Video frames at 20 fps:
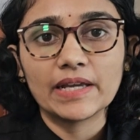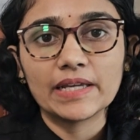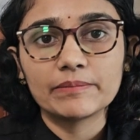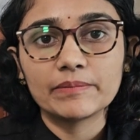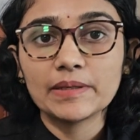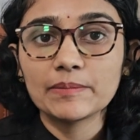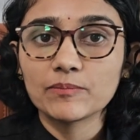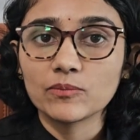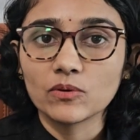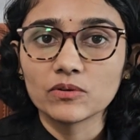
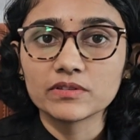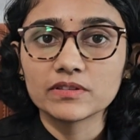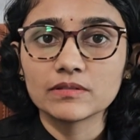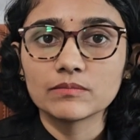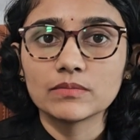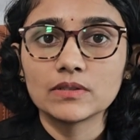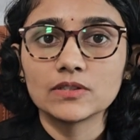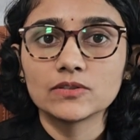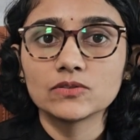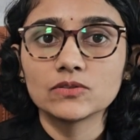might be
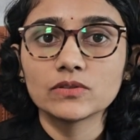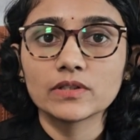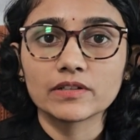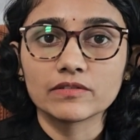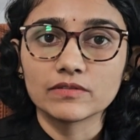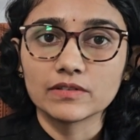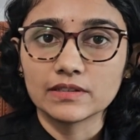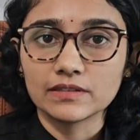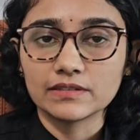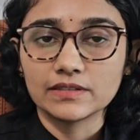possible to
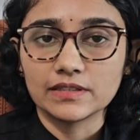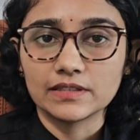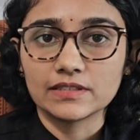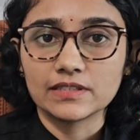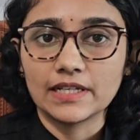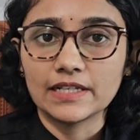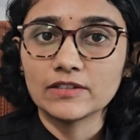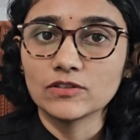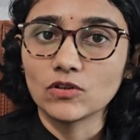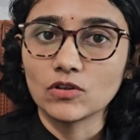reverse
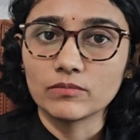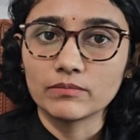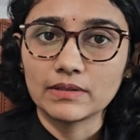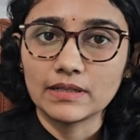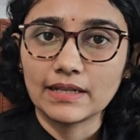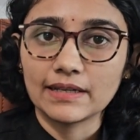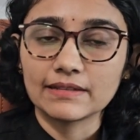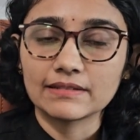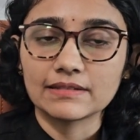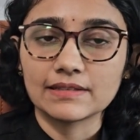it and
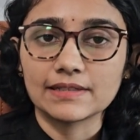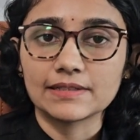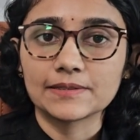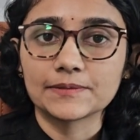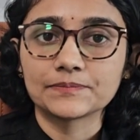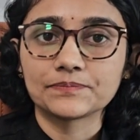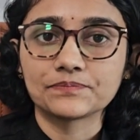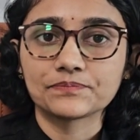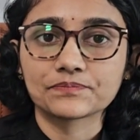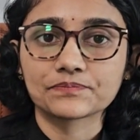normalize it.
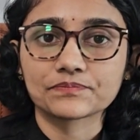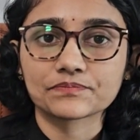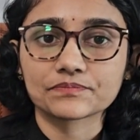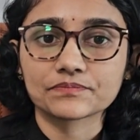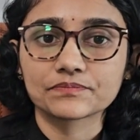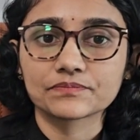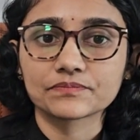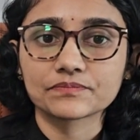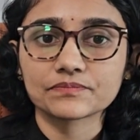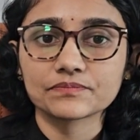
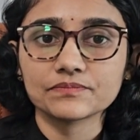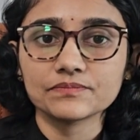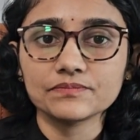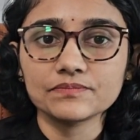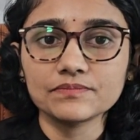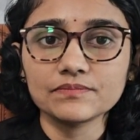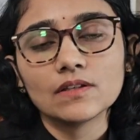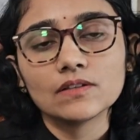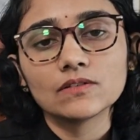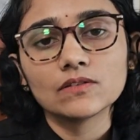
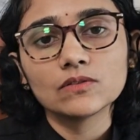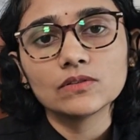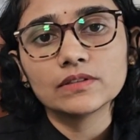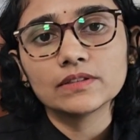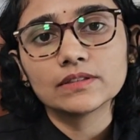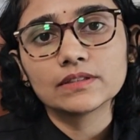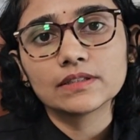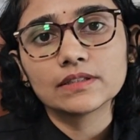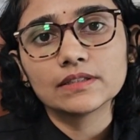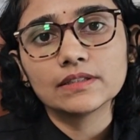
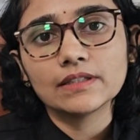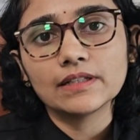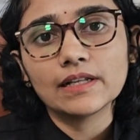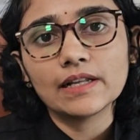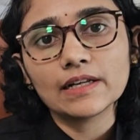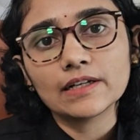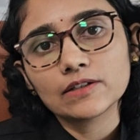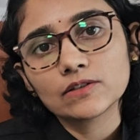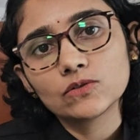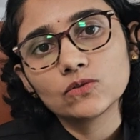So there
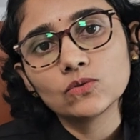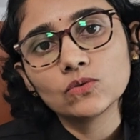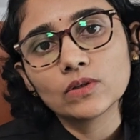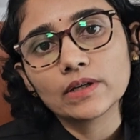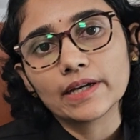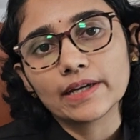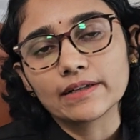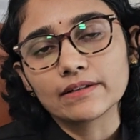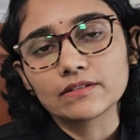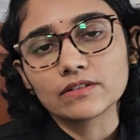are
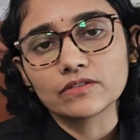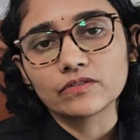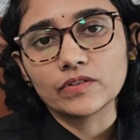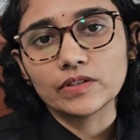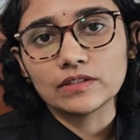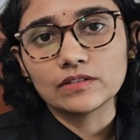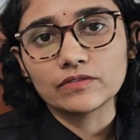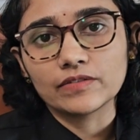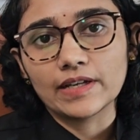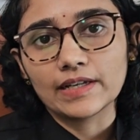two kinds of
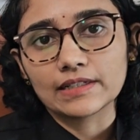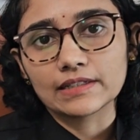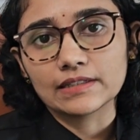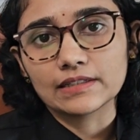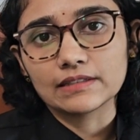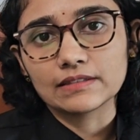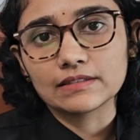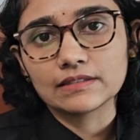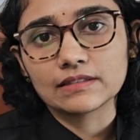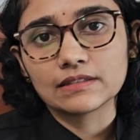risk
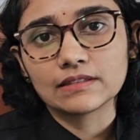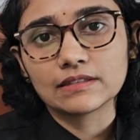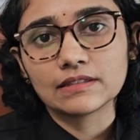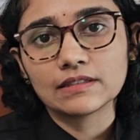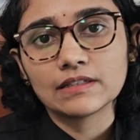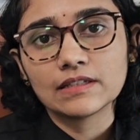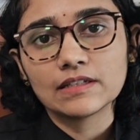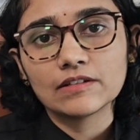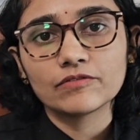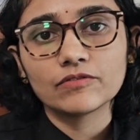factors
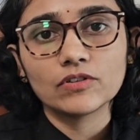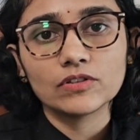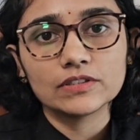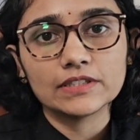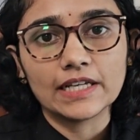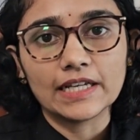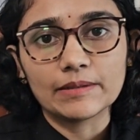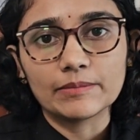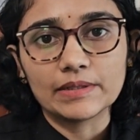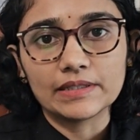for
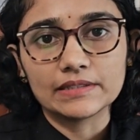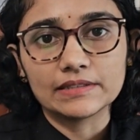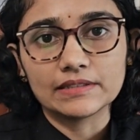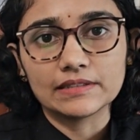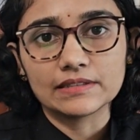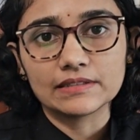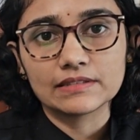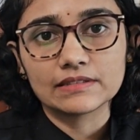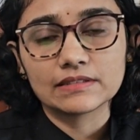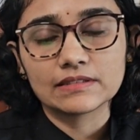
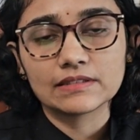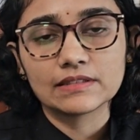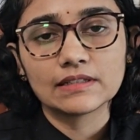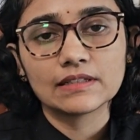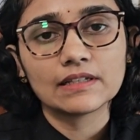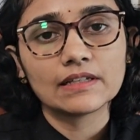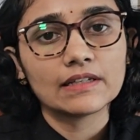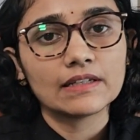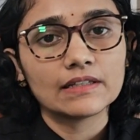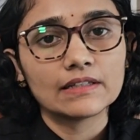diabetes.
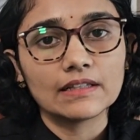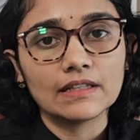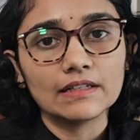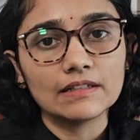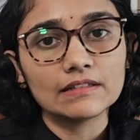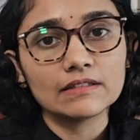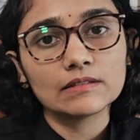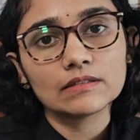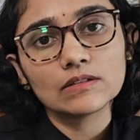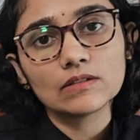That
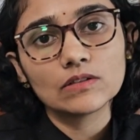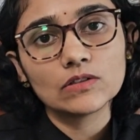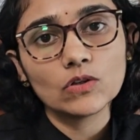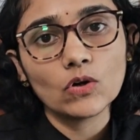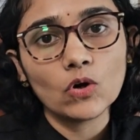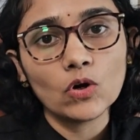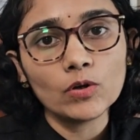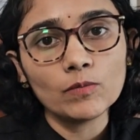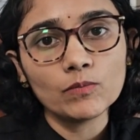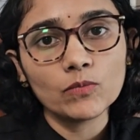is
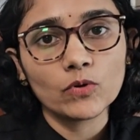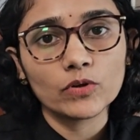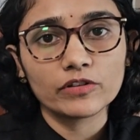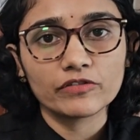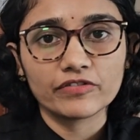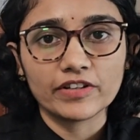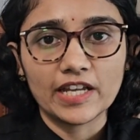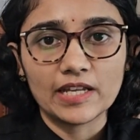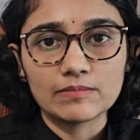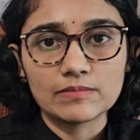
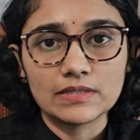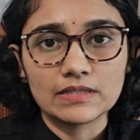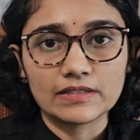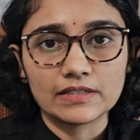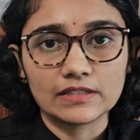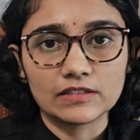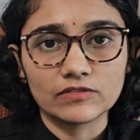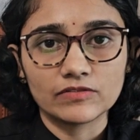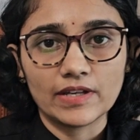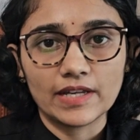non-modifiable
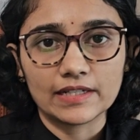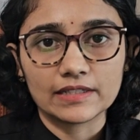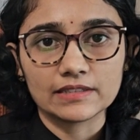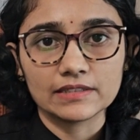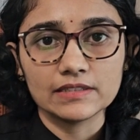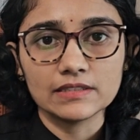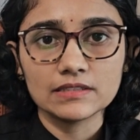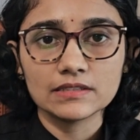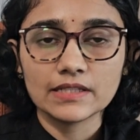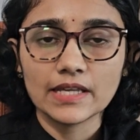risk
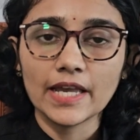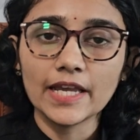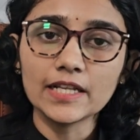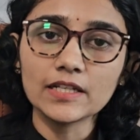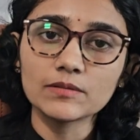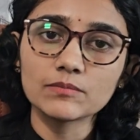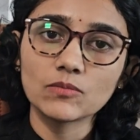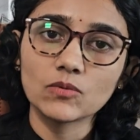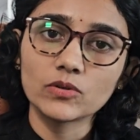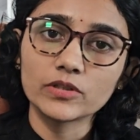factors
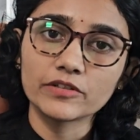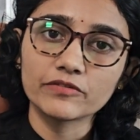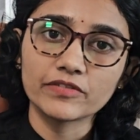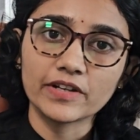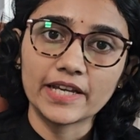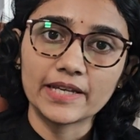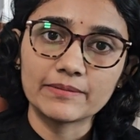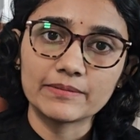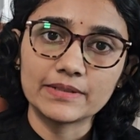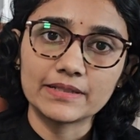and
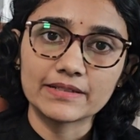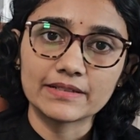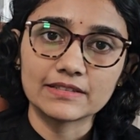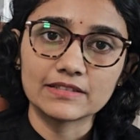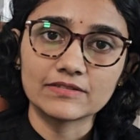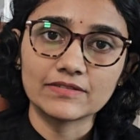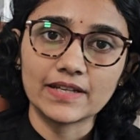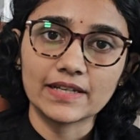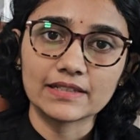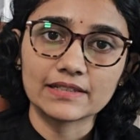modifiable
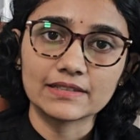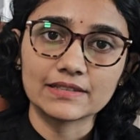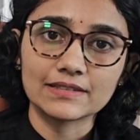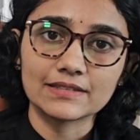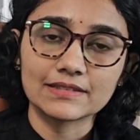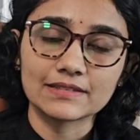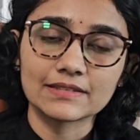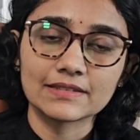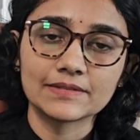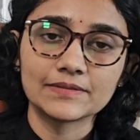risk
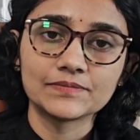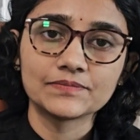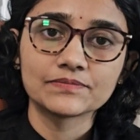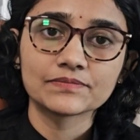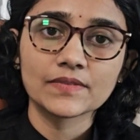factors.